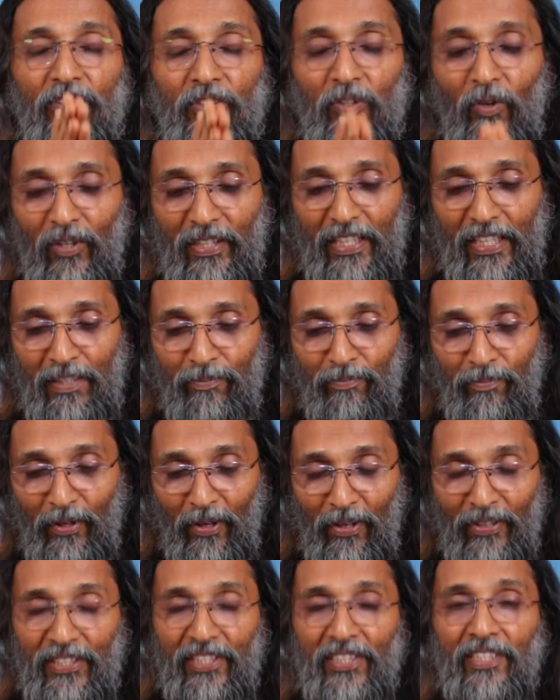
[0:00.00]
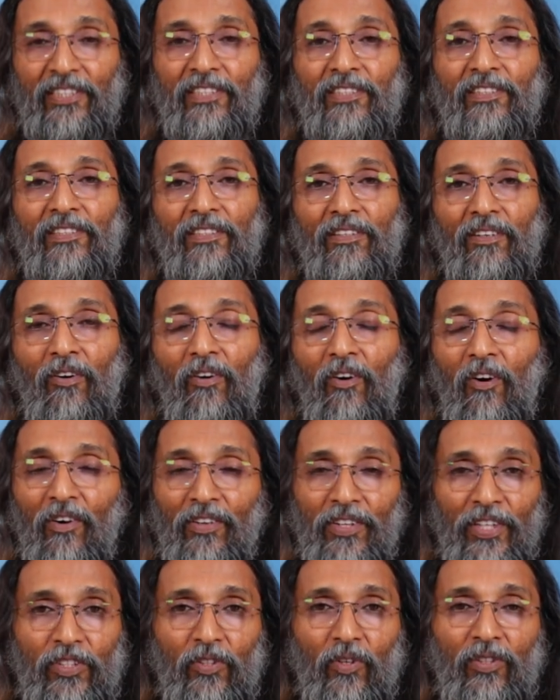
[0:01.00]
Yogic process,
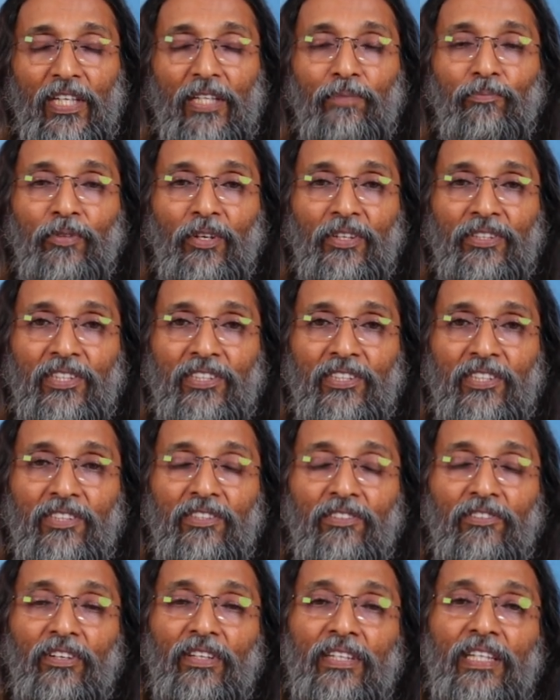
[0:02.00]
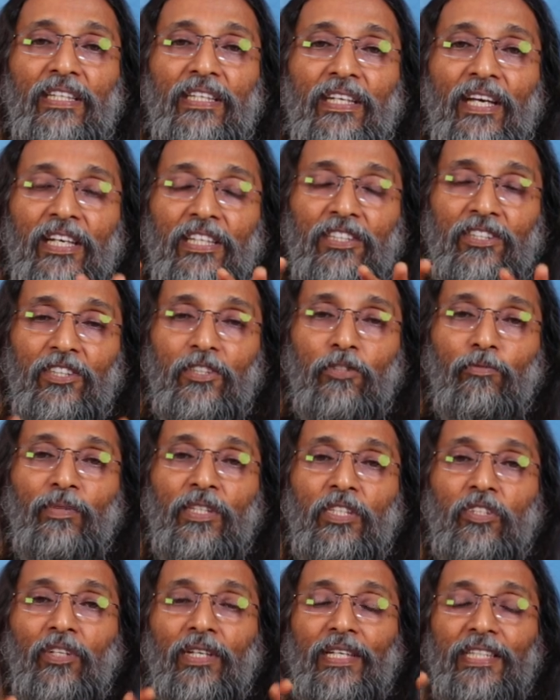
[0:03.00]
all the yogic processes recognize the
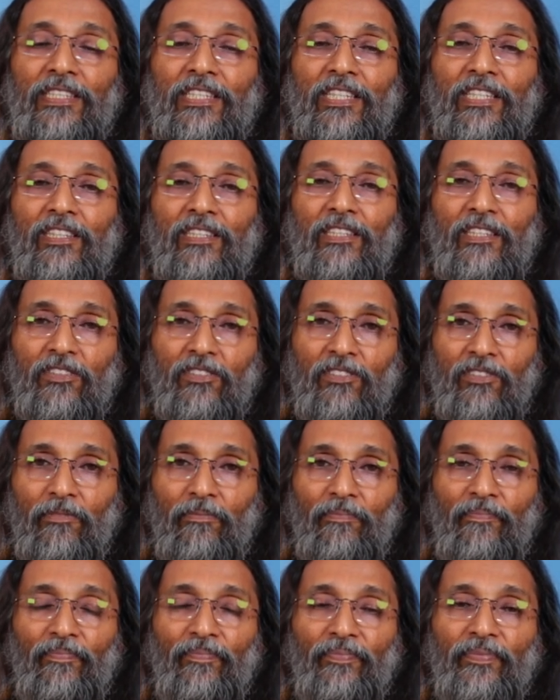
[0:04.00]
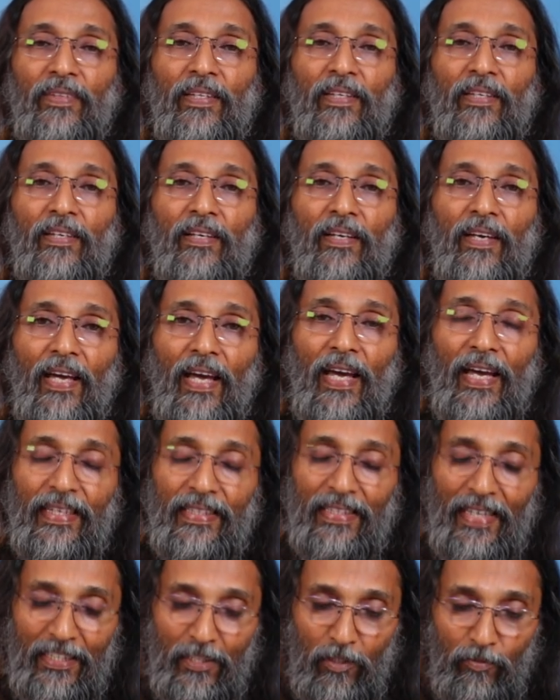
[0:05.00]
spiritual existence,
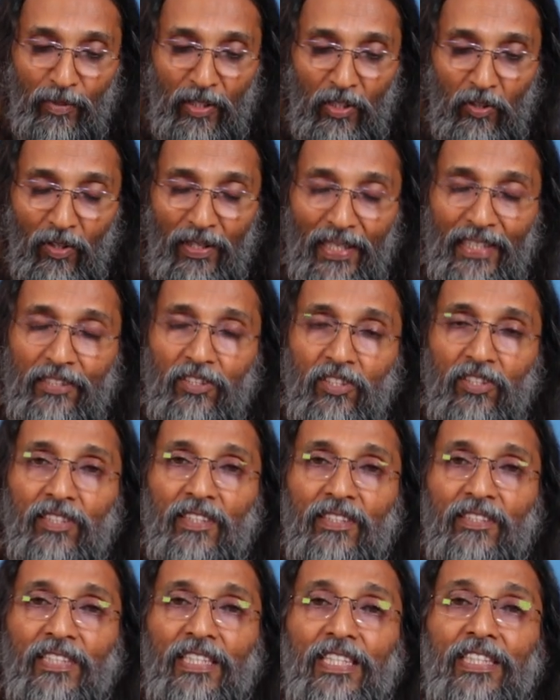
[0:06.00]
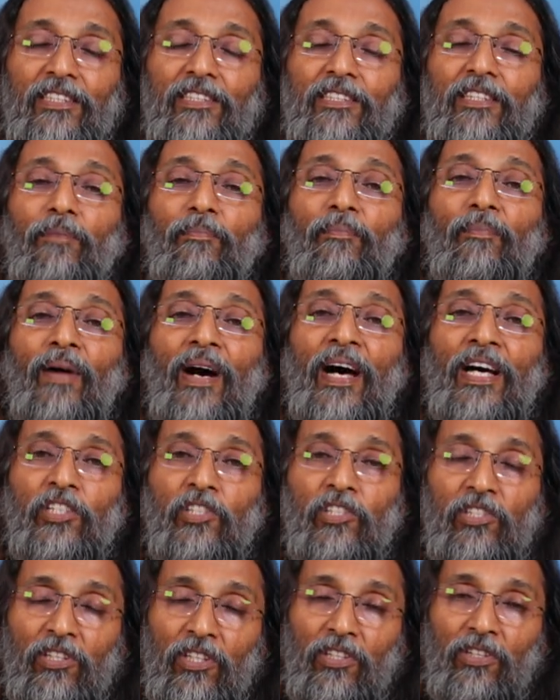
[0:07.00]
and that spiritual existence is the
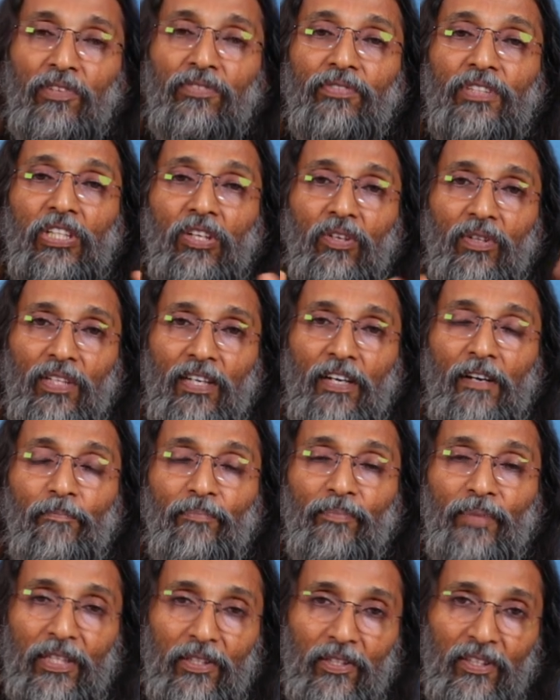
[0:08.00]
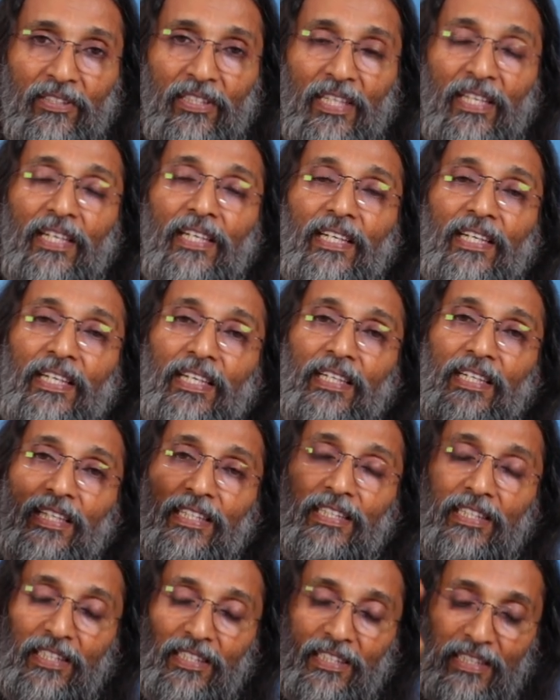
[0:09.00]
master of yoga, because
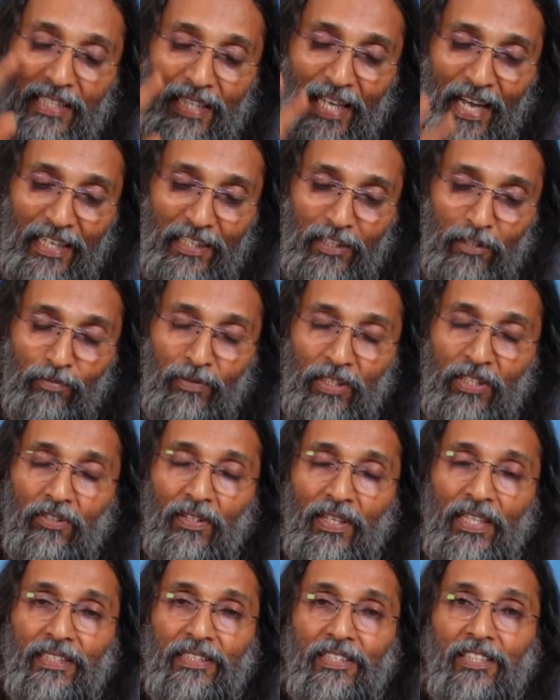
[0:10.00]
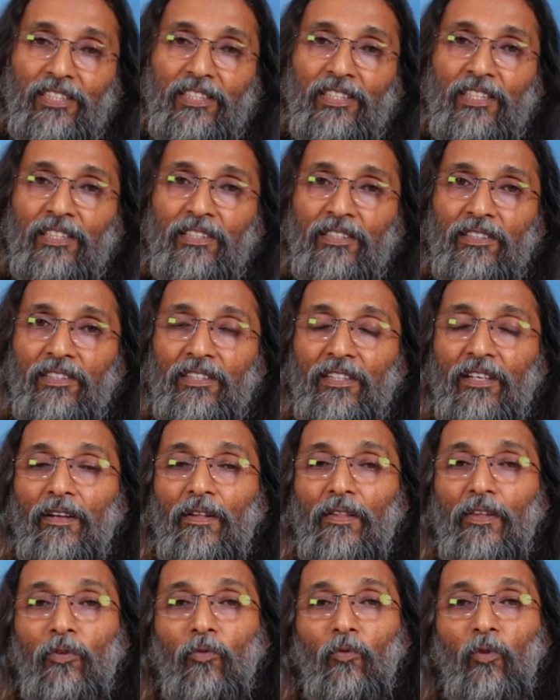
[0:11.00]
it is that spiritual existence
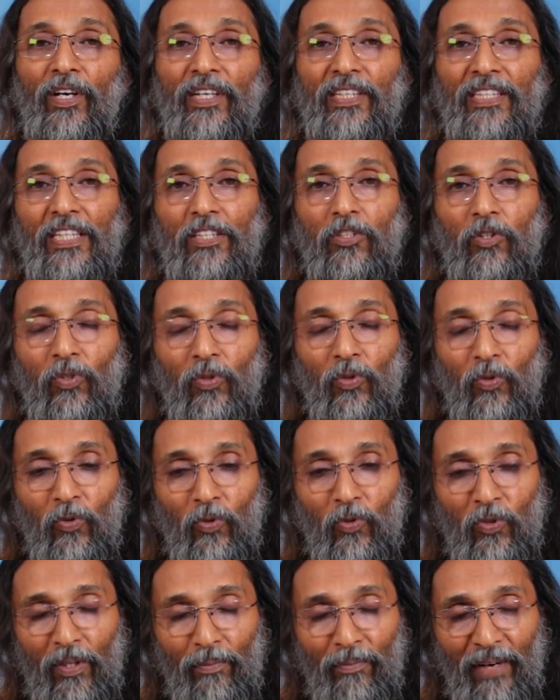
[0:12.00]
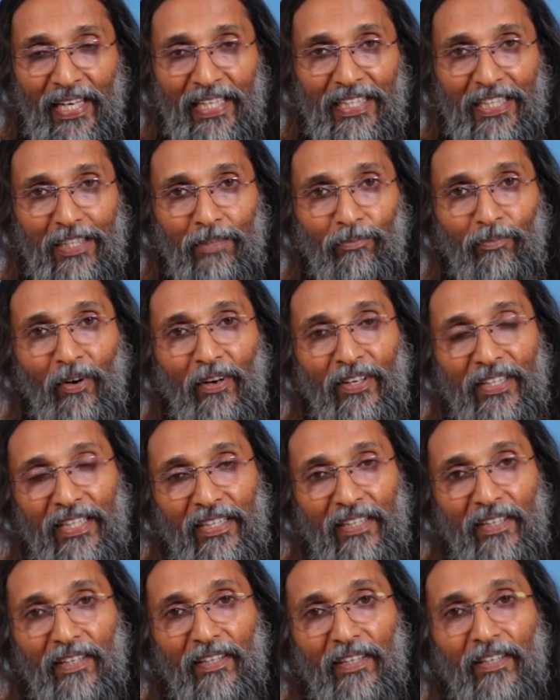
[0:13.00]
working through the mind and
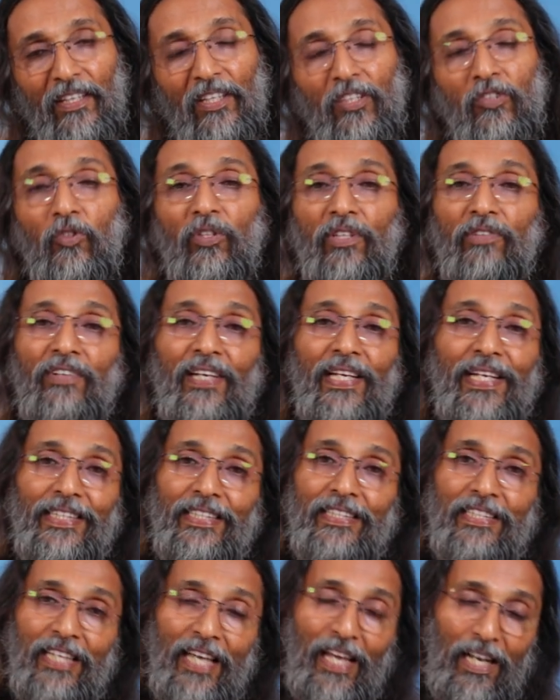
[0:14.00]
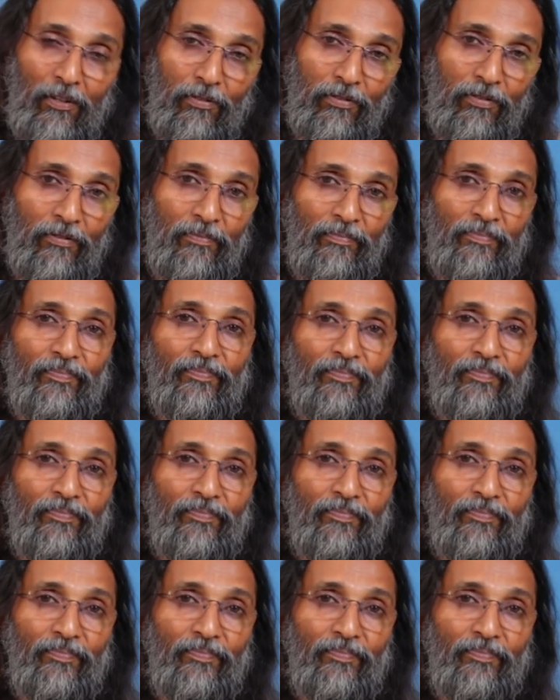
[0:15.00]
body to reveal itself.